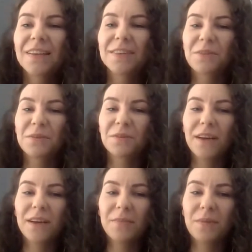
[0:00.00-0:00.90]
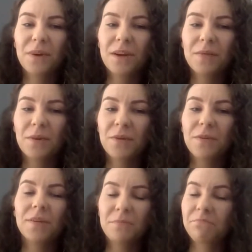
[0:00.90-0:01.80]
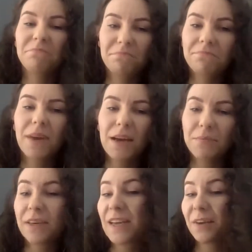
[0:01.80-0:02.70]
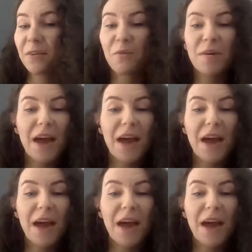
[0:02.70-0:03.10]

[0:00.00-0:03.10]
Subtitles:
So, but I don't know,